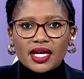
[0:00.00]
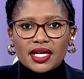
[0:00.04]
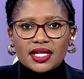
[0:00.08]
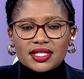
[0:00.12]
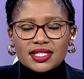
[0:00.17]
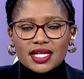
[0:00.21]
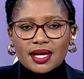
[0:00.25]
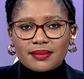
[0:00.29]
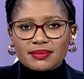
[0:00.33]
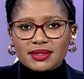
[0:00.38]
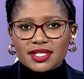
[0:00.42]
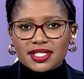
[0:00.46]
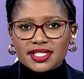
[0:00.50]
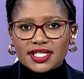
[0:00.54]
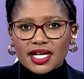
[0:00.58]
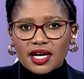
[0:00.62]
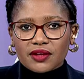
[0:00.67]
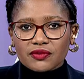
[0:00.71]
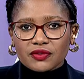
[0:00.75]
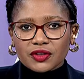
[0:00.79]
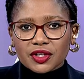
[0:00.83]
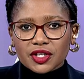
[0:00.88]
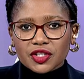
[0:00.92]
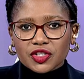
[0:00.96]
Some
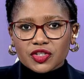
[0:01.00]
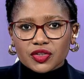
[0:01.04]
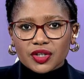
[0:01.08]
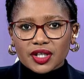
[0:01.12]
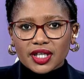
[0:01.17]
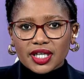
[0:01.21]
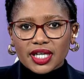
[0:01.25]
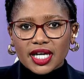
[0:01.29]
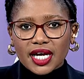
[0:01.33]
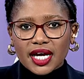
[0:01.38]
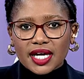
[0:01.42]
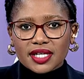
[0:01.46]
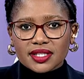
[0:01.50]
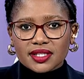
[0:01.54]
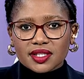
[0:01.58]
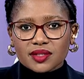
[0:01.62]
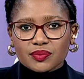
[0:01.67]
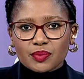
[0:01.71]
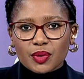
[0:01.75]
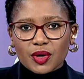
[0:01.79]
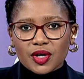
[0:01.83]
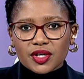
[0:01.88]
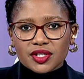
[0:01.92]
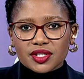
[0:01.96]
Discovery Insure
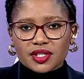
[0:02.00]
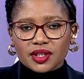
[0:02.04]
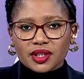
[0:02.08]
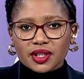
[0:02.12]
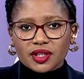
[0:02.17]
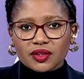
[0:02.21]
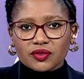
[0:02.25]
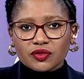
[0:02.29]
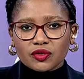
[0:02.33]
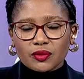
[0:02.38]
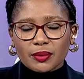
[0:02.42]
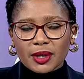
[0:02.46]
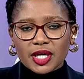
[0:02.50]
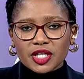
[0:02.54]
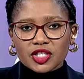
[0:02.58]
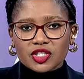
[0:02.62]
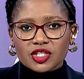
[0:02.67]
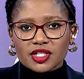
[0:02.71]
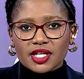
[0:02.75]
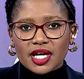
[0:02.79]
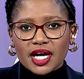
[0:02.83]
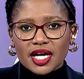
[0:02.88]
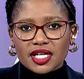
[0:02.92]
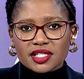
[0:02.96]
clients' personal
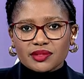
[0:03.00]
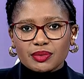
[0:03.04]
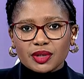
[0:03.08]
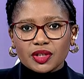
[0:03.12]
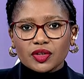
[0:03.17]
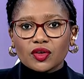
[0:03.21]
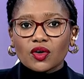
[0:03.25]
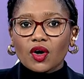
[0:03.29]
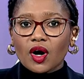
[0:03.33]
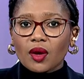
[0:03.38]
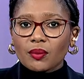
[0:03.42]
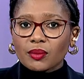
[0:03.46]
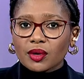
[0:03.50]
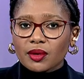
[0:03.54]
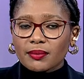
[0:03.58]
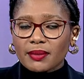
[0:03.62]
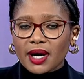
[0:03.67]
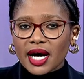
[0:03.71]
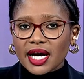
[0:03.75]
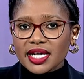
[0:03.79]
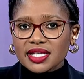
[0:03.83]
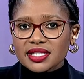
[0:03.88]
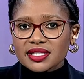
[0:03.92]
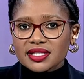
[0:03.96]
information has been
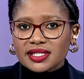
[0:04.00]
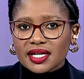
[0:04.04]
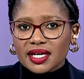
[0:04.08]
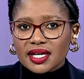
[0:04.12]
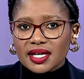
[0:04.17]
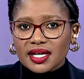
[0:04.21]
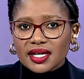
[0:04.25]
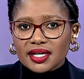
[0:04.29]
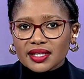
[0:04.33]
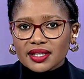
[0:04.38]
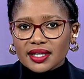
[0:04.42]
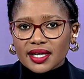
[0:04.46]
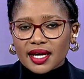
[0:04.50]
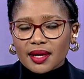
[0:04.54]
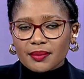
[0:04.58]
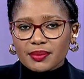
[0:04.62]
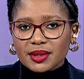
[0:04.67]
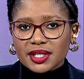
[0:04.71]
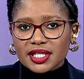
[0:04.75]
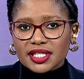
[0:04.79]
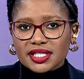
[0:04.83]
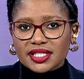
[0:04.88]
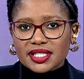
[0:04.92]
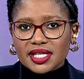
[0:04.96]
compromised. The
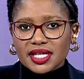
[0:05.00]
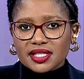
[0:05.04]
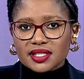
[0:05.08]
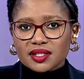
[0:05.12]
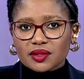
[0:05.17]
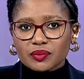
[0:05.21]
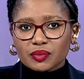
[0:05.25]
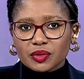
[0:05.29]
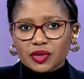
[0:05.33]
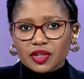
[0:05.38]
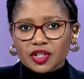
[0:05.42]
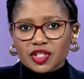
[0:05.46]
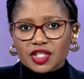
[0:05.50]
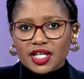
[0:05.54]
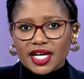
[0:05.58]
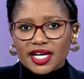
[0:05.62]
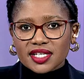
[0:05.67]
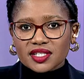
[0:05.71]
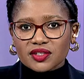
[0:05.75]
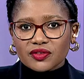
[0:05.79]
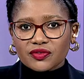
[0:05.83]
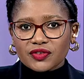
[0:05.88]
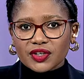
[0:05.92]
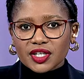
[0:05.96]
company says the breach
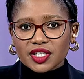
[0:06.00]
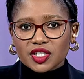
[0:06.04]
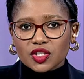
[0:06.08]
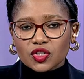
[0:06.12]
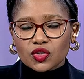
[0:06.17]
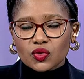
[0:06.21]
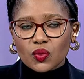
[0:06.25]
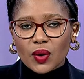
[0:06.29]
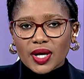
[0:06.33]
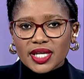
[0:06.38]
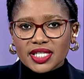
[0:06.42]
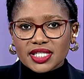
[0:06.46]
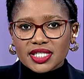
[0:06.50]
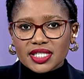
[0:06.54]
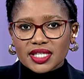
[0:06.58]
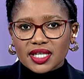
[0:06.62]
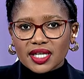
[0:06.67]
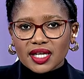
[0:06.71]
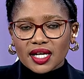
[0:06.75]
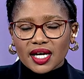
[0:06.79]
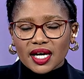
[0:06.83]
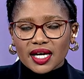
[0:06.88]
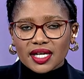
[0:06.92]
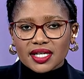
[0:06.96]
has affected 20
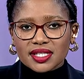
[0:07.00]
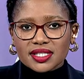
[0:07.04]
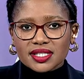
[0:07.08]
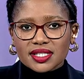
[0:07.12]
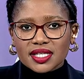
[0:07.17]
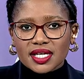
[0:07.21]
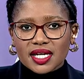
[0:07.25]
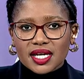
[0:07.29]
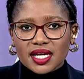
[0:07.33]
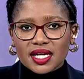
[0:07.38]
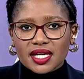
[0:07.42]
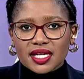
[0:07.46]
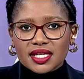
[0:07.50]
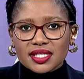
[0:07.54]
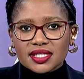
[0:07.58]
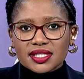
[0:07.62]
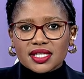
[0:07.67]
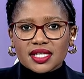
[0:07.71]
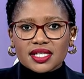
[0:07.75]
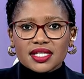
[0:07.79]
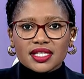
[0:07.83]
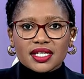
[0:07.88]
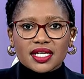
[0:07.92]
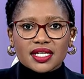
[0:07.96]
clients.
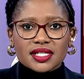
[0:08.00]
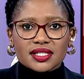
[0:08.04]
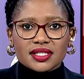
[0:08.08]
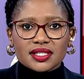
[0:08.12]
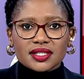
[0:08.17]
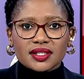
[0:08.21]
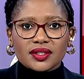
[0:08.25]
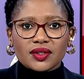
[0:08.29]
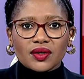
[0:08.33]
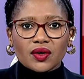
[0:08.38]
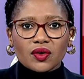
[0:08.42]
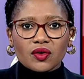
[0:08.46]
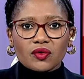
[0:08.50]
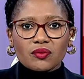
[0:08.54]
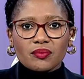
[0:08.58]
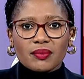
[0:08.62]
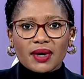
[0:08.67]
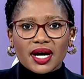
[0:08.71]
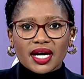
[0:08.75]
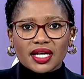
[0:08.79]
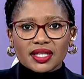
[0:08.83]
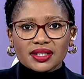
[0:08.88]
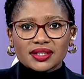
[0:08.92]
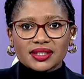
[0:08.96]
Sygnia CEO
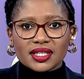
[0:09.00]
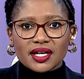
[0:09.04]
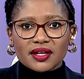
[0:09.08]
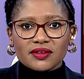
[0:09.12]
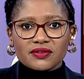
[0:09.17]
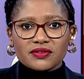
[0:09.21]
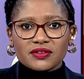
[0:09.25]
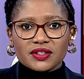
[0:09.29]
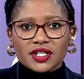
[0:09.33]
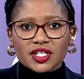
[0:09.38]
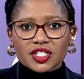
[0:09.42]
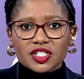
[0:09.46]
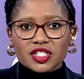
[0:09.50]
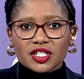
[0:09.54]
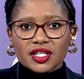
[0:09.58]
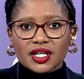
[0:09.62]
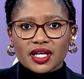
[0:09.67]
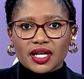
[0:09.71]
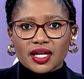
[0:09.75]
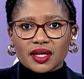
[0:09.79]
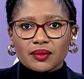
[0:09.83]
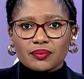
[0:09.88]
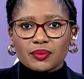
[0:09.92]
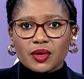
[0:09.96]
Magda
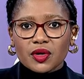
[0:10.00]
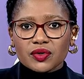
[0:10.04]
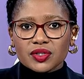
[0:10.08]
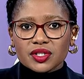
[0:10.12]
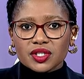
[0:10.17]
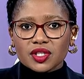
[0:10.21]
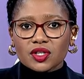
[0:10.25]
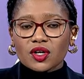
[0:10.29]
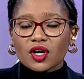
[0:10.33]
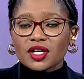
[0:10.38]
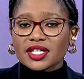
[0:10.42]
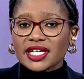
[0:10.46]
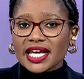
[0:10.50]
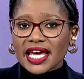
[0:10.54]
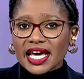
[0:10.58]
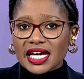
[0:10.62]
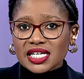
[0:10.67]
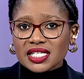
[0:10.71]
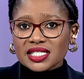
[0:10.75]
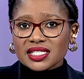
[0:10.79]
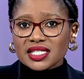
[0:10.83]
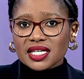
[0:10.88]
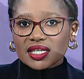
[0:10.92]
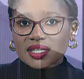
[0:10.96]
Wierzycka posted on X